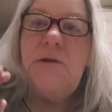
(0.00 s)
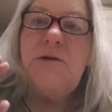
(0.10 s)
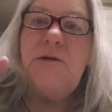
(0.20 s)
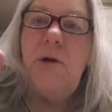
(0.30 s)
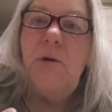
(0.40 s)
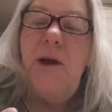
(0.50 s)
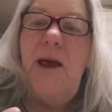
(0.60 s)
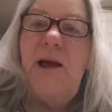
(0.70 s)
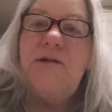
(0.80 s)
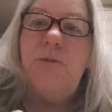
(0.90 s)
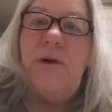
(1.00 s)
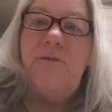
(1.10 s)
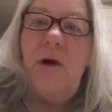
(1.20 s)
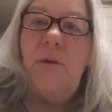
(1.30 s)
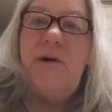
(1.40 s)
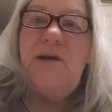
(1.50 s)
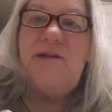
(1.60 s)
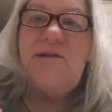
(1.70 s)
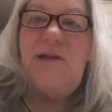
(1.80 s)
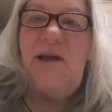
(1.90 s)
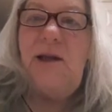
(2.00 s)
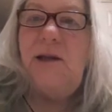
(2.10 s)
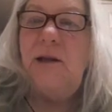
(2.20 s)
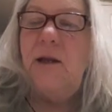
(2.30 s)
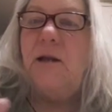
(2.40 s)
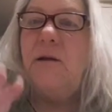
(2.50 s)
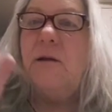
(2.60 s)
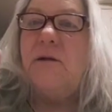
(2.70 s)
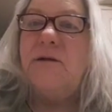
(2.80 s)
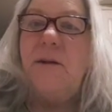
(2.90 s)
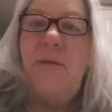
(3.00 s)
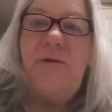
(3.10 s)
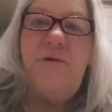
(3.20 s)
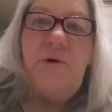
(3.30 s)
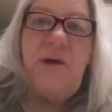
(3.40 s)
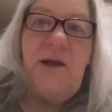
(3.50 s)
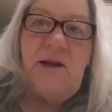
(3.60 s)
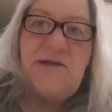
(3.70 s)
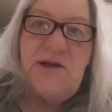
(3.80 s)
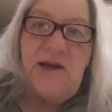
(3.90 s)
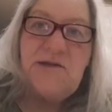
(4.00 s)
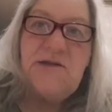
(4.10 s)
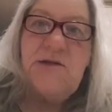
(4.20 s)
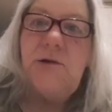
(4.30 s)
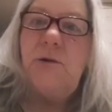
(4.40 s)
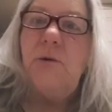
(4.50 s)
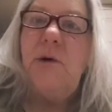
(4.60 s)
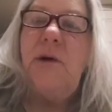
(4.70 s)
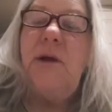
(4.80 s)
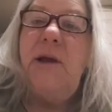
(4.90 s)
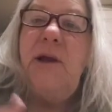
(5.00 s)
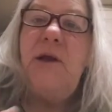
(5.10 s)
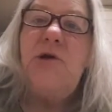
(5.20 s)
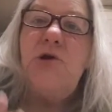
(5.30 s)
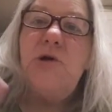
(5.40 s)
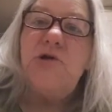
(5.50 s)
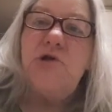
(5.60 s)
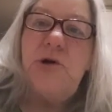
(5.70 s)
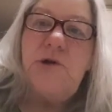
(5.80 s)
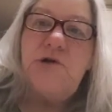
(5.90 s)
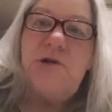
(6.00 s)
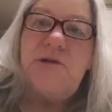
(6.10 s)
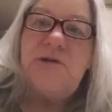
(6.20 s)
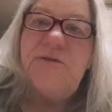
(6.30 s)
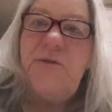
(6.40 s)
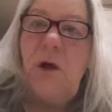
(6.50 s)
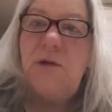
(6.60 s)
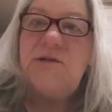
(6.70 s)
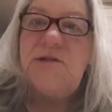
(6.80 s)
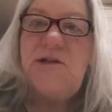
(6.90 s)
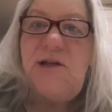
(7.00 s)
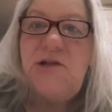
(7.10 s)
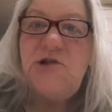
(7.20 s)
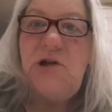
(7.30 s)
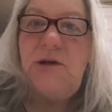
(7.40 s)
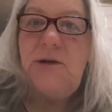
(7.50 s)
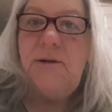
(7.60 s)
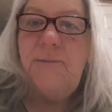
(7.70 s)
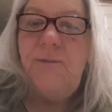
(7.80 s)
So as we've already seen, and some of you can attest to, in your churches, false teaching,